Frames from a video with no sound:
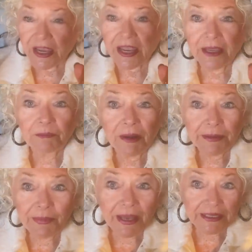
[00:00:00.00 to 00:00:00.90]
and my
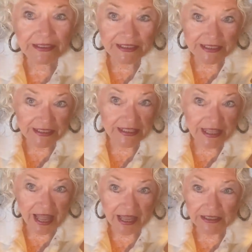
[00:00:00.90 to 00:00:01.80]
body needs
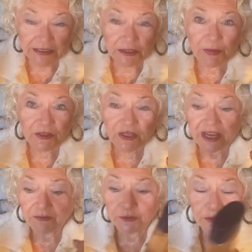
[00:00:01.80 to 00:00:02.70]
that, especially
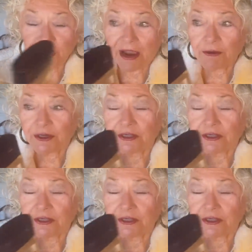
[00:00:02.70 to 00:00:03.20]
after a shower.